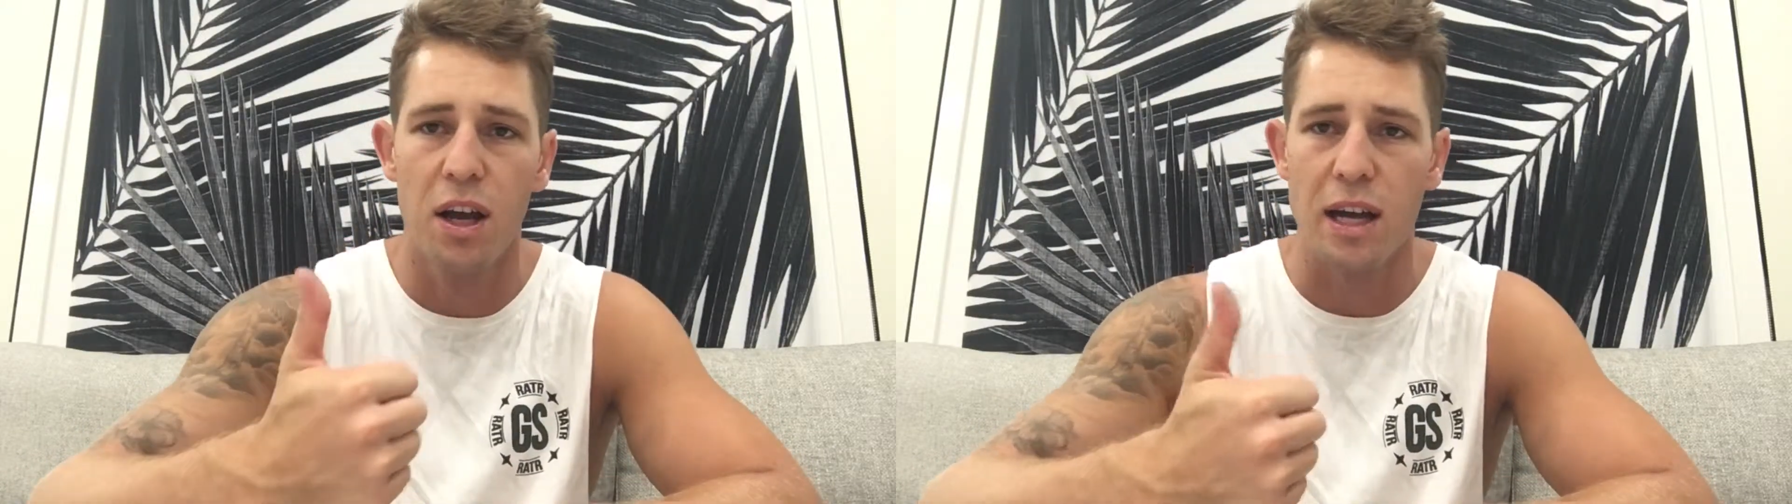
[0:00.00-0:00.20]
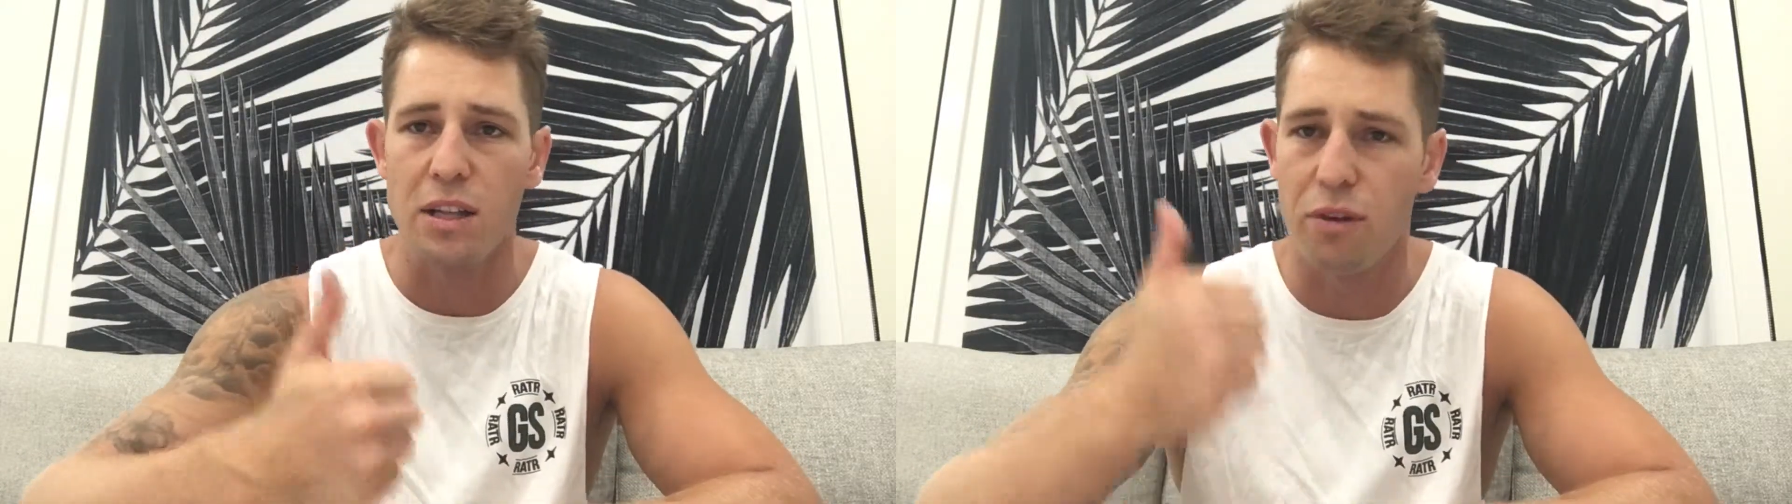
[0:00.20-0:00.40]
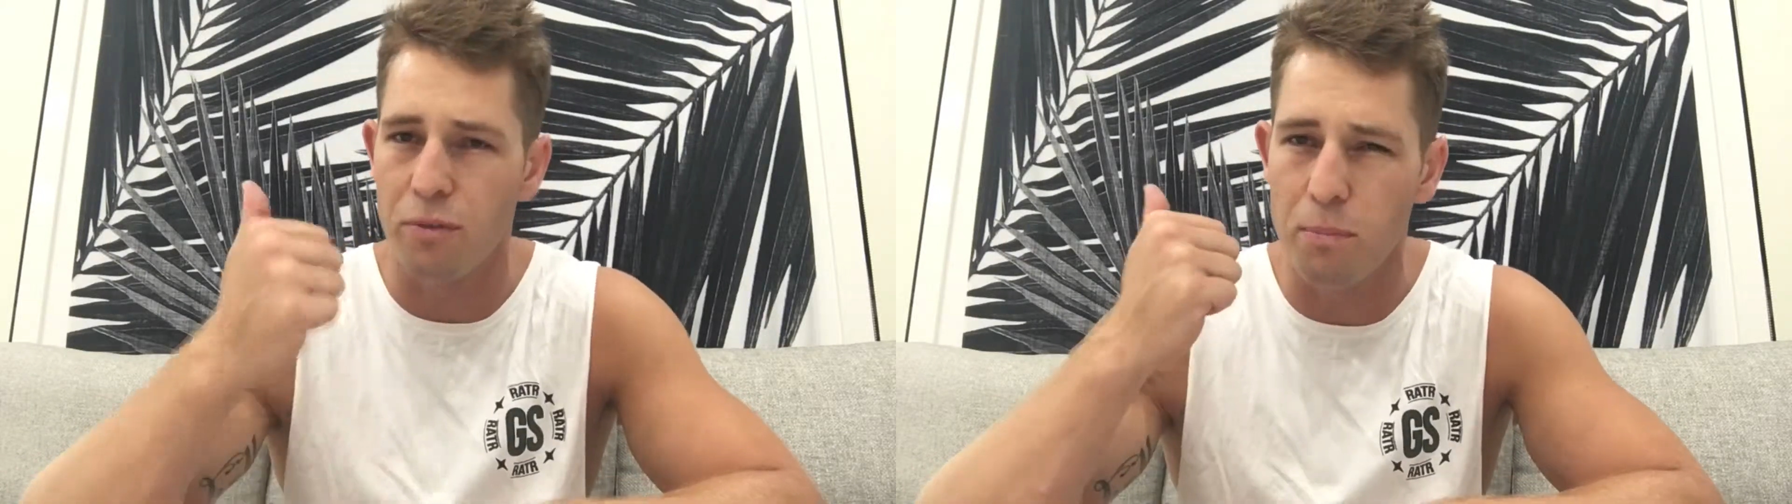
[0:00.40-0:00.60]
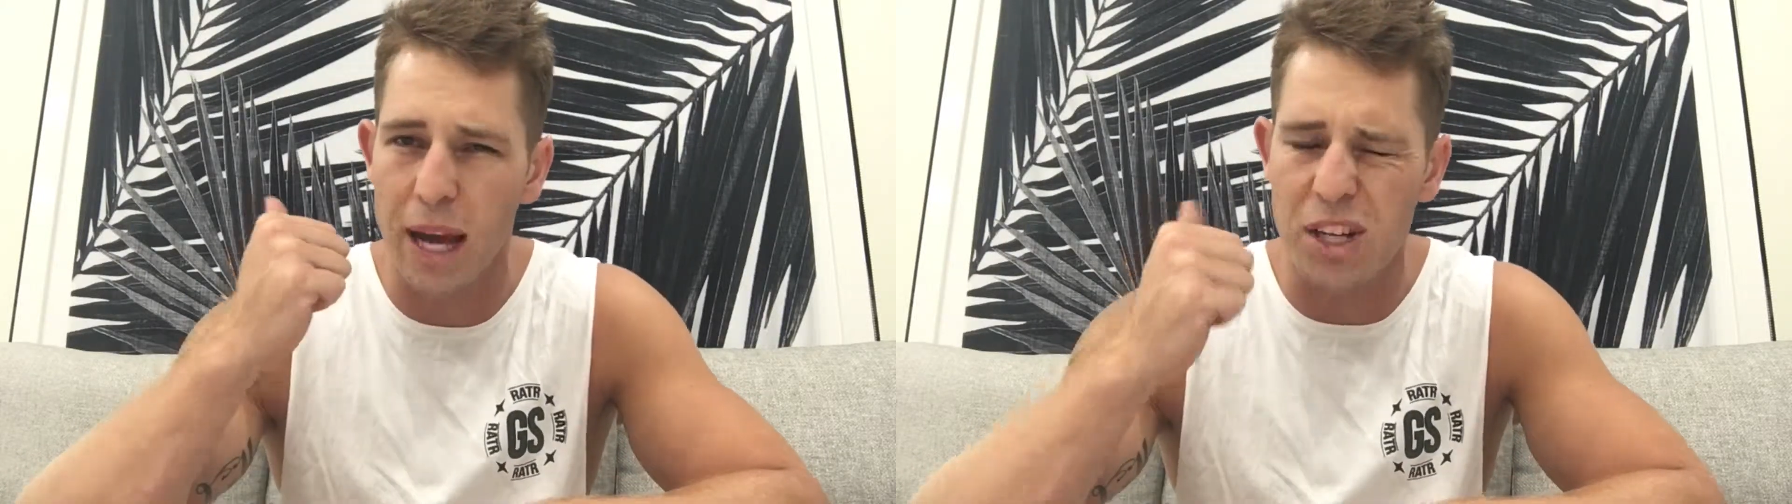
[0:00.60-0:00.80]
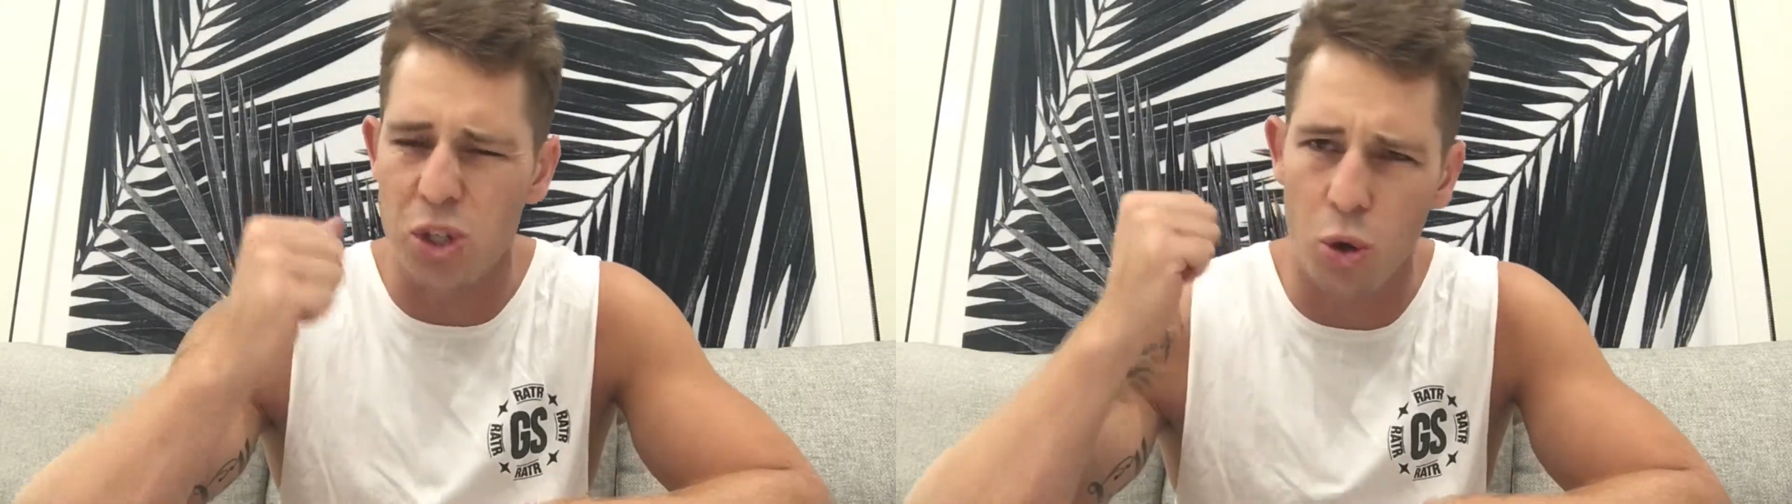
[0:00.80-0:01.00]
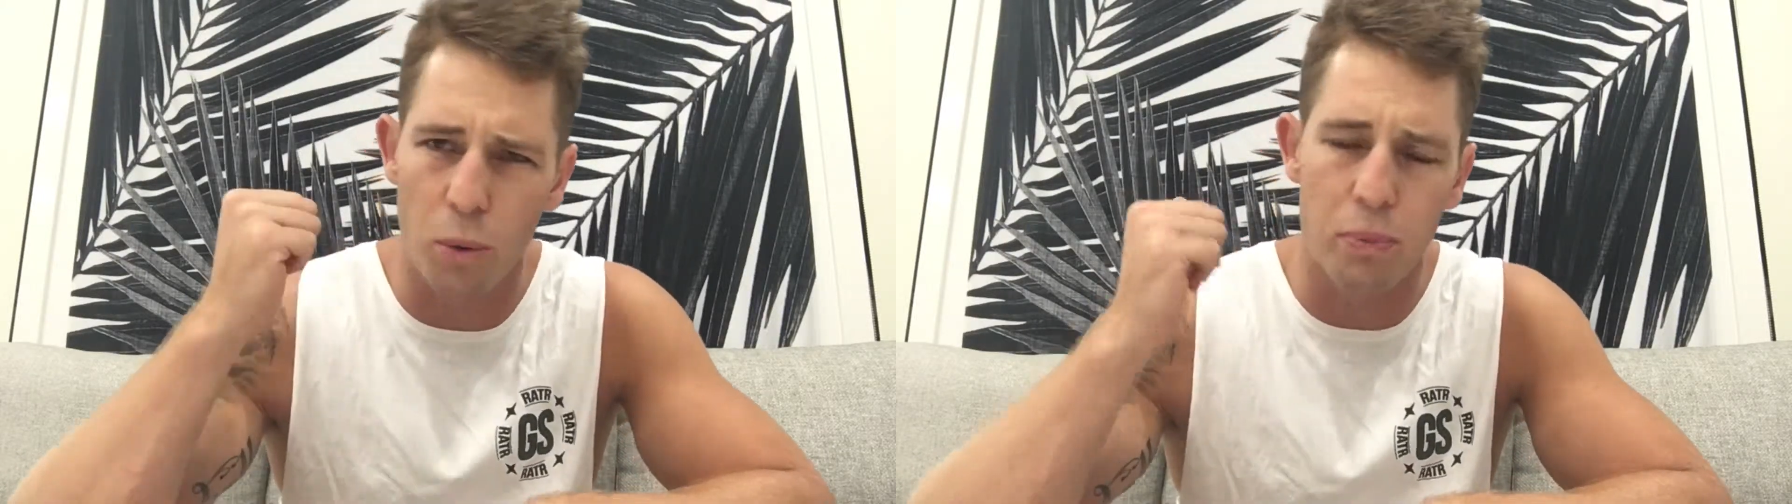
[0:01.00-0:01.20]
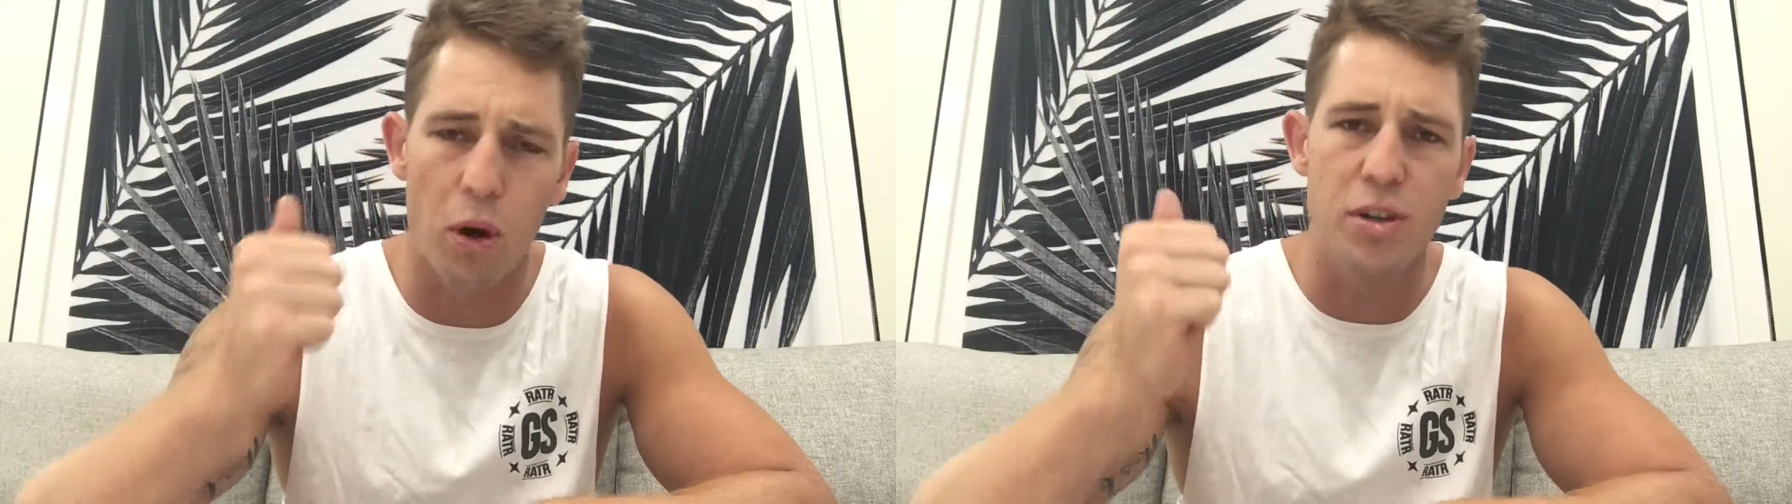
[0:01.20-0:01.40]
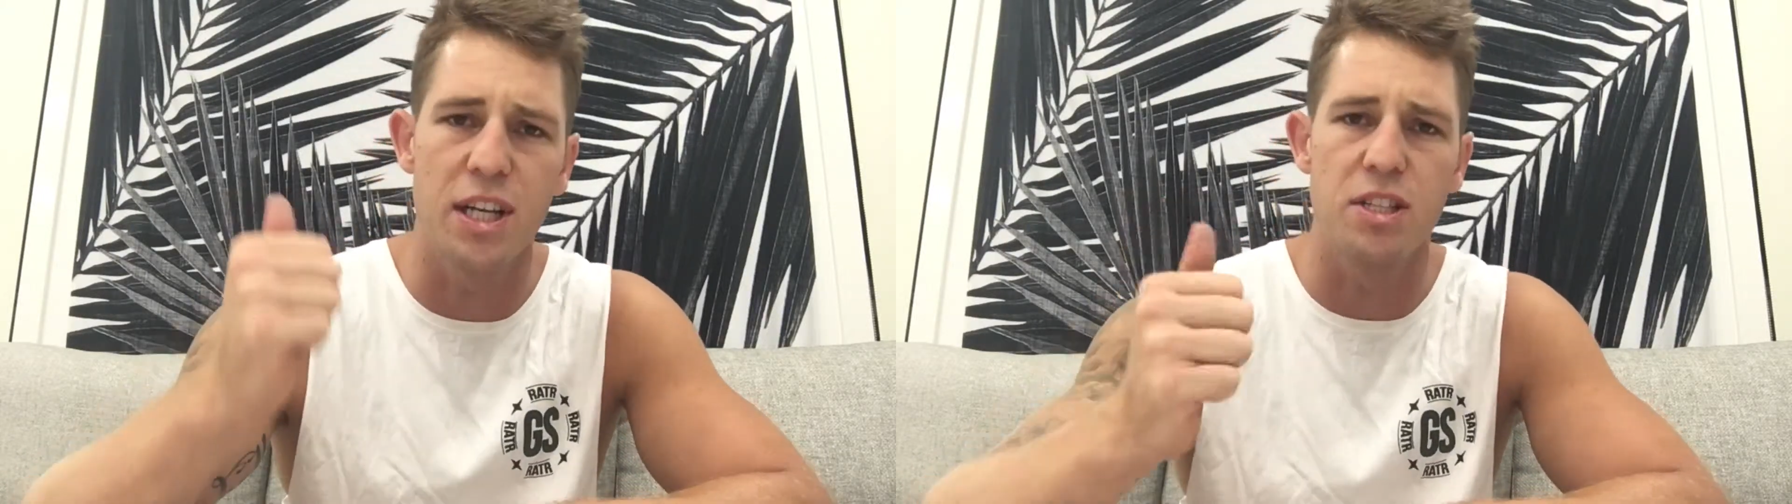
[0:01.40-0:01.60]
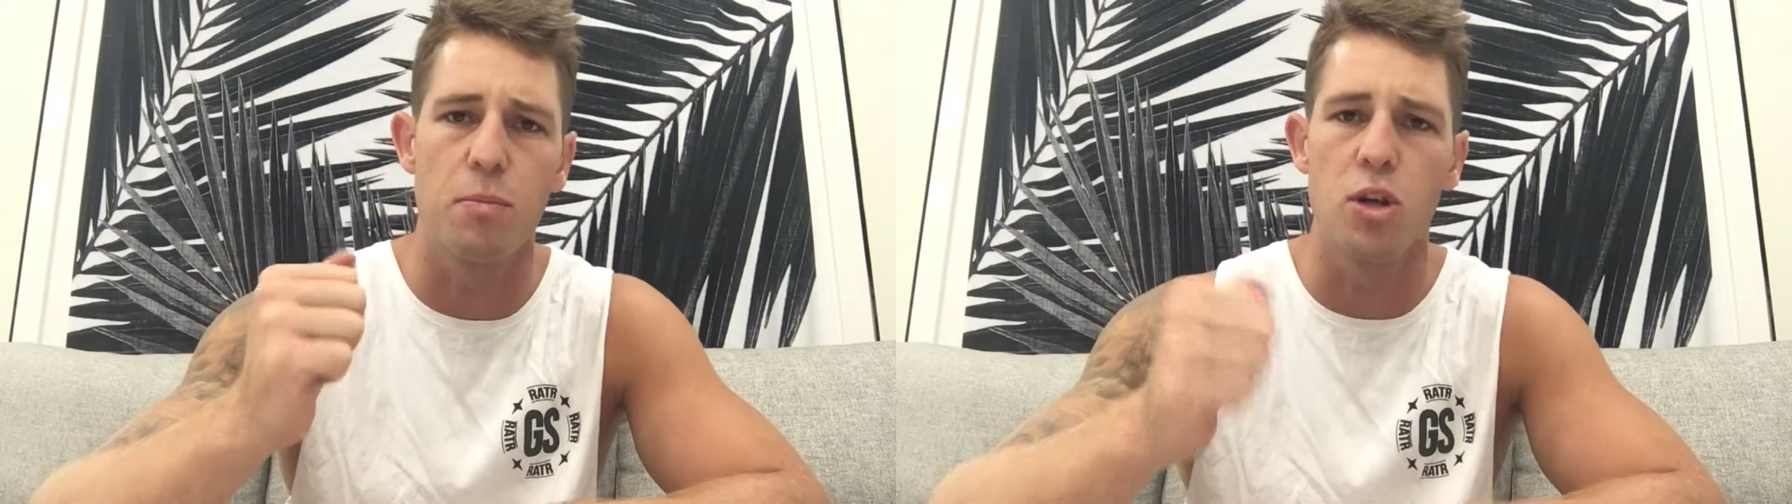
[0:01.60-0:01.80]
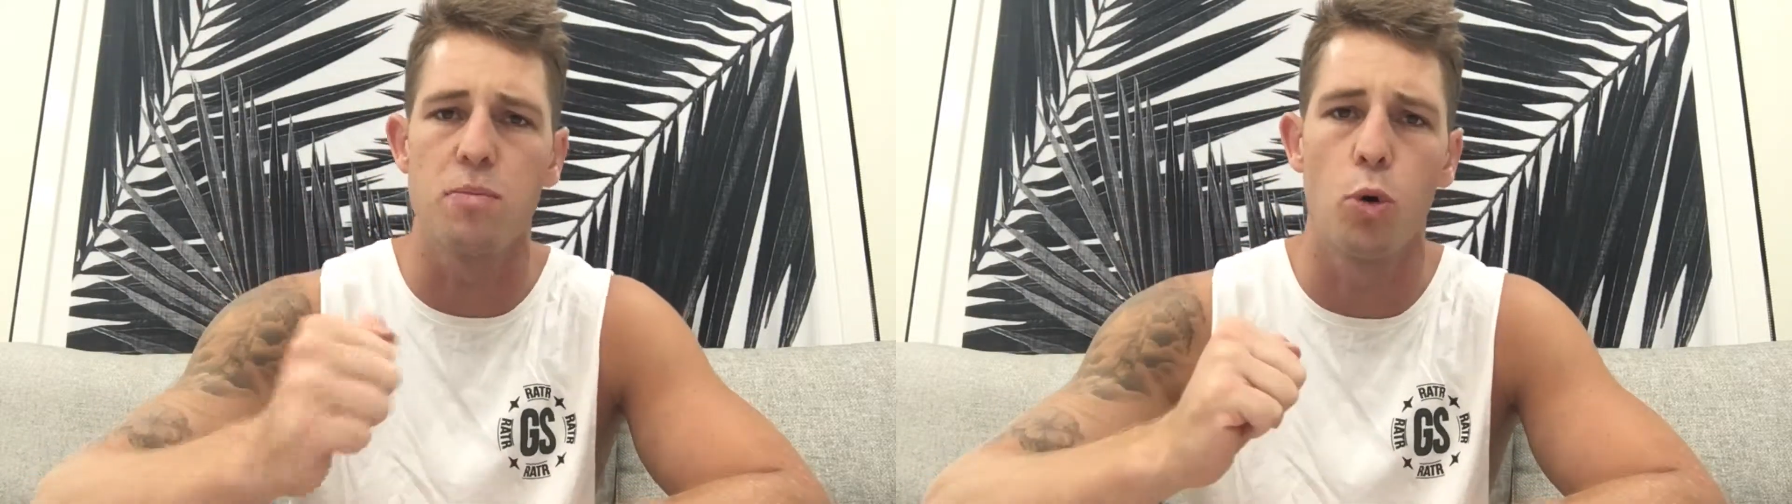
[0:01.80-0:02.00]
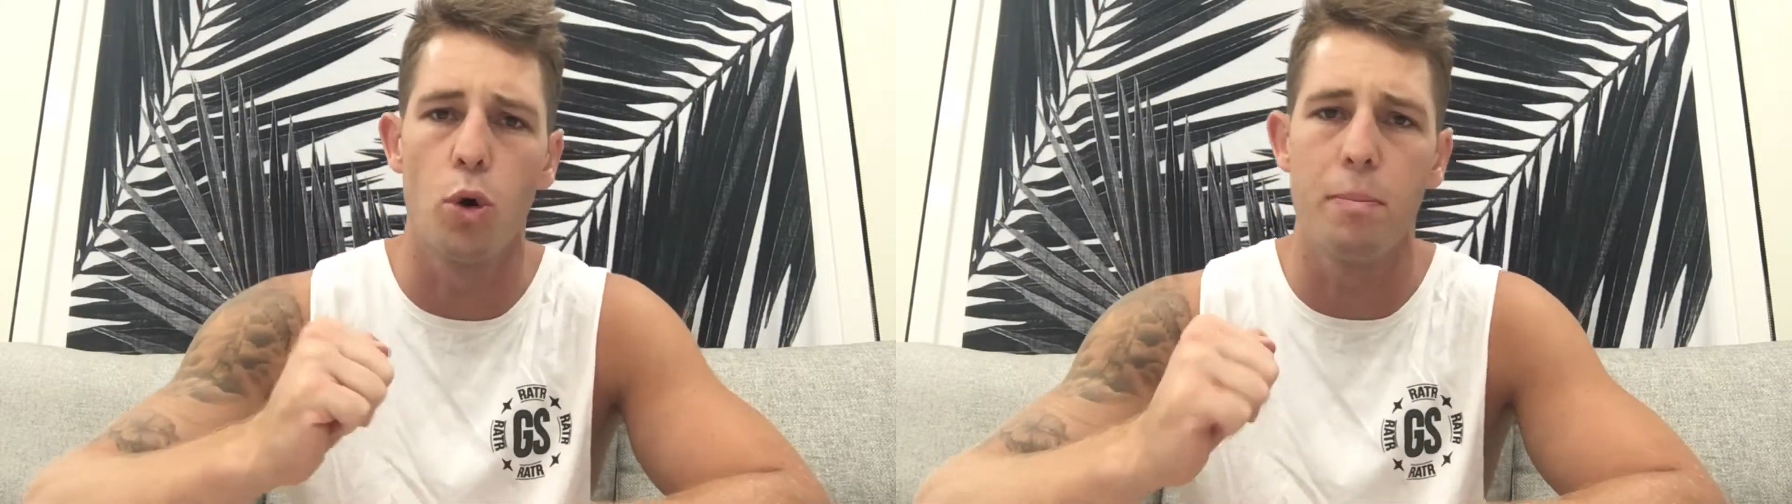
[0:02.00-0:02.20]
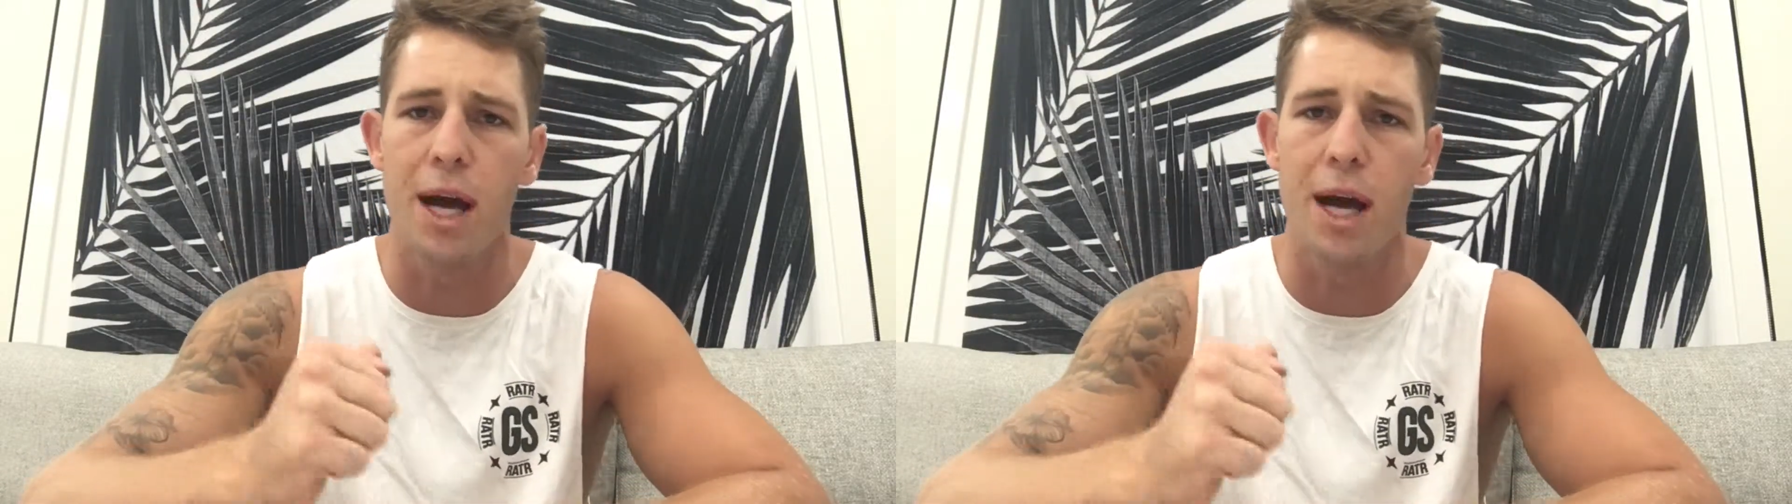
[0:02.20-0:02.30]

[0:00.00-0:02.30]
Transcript: and you make sure protein's the most important